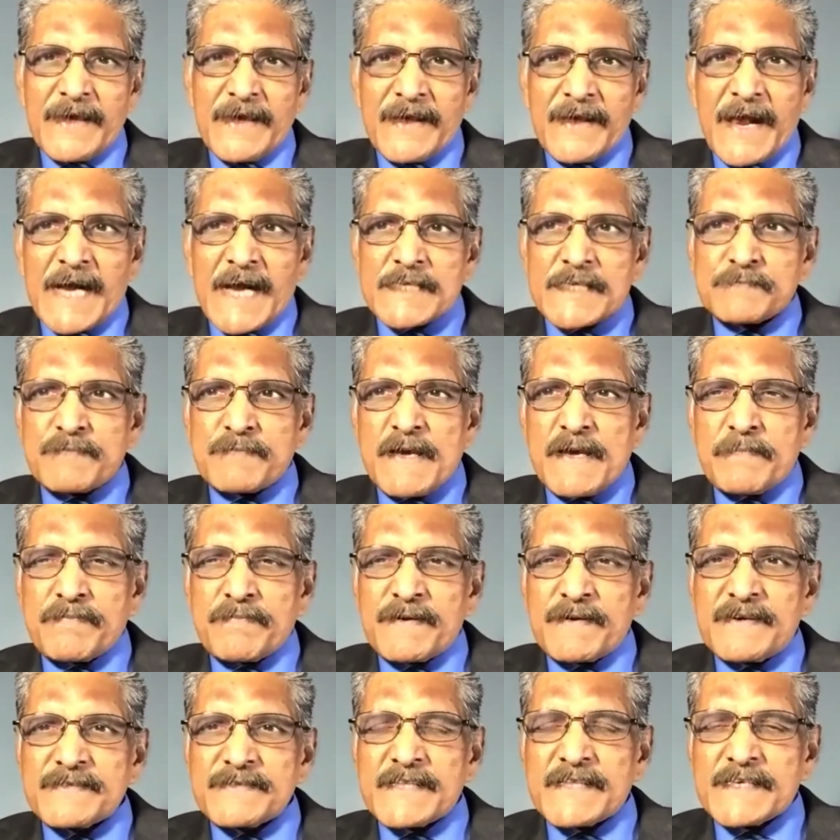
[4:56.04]
God's
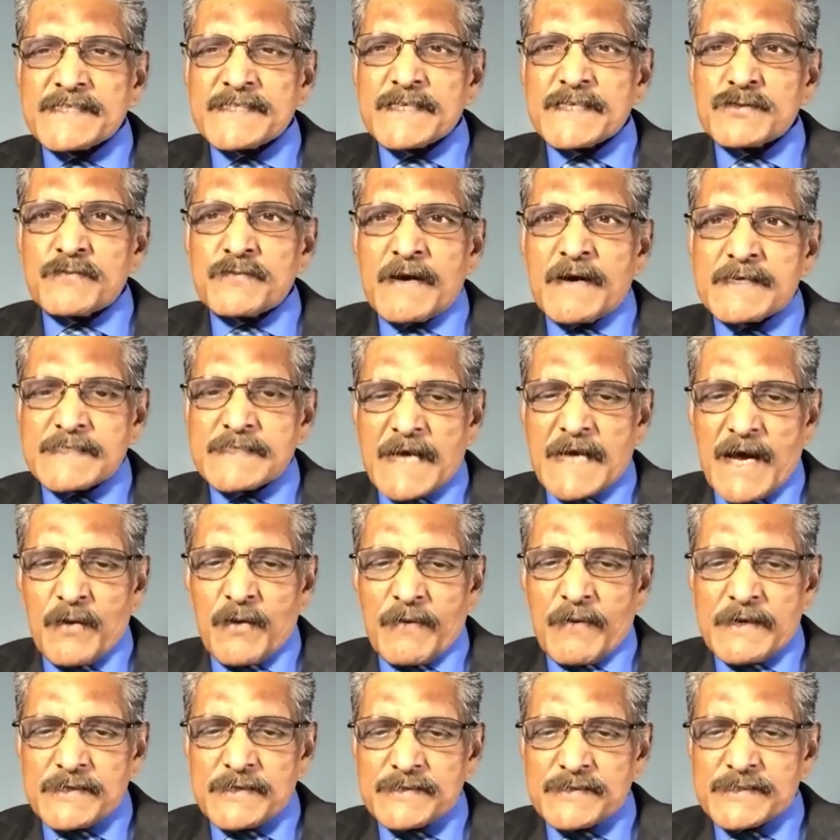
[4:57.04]
people, this is what I
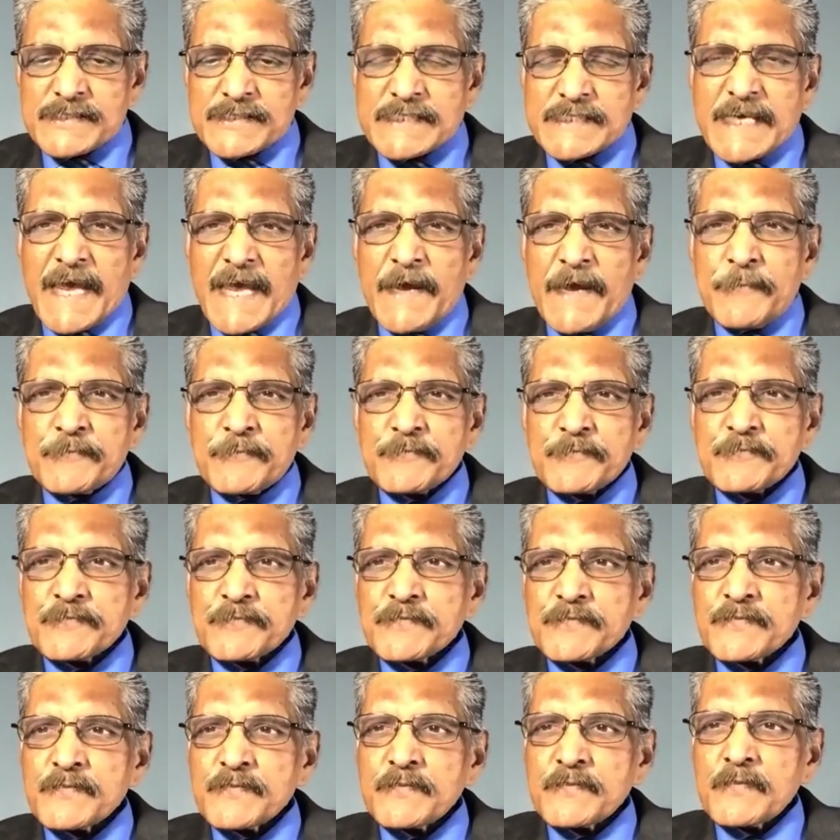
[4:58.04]
wanted to say.
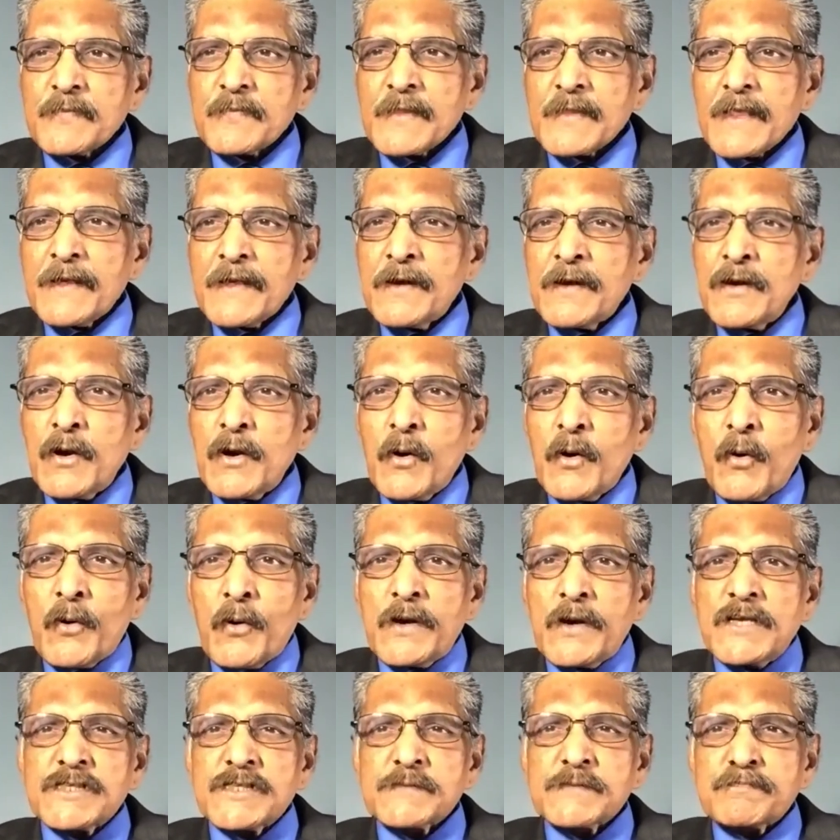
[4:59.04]

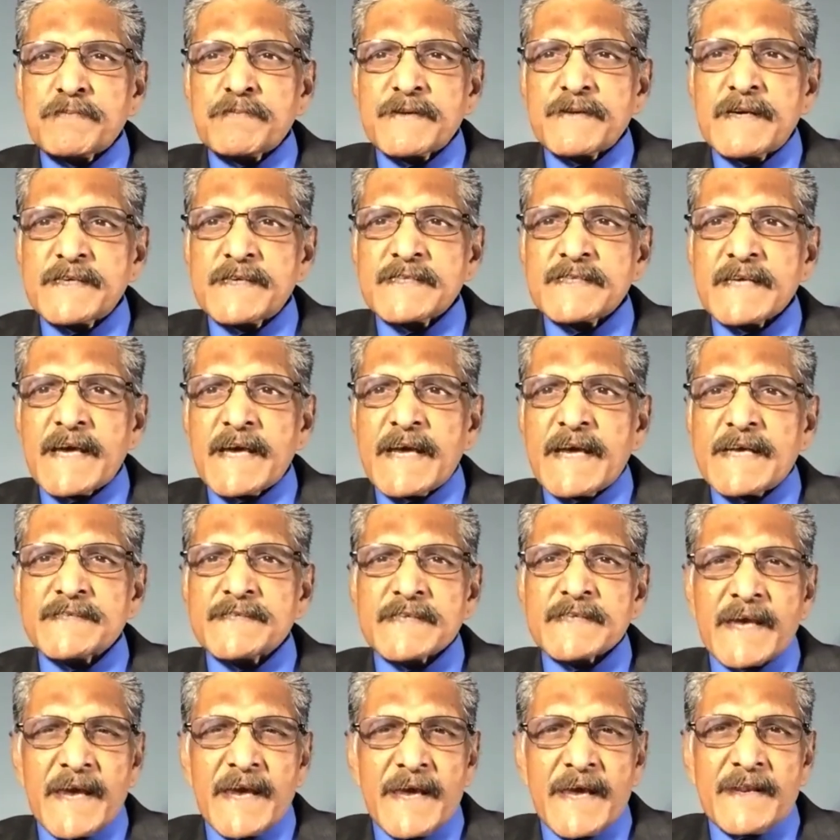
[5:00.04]
Holy Spirit
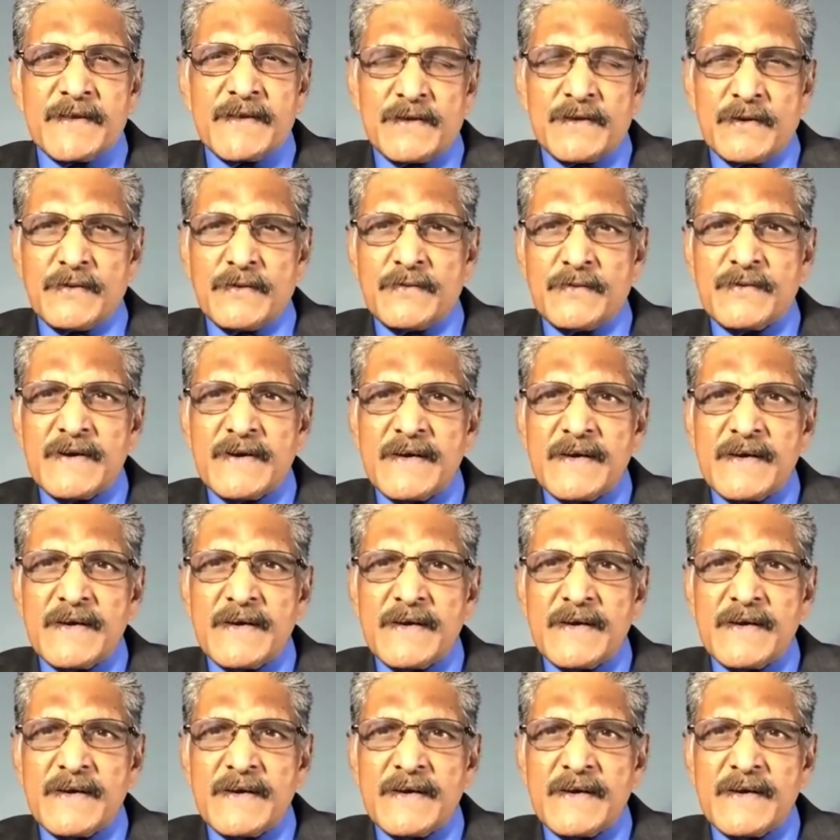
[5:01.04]
is in you.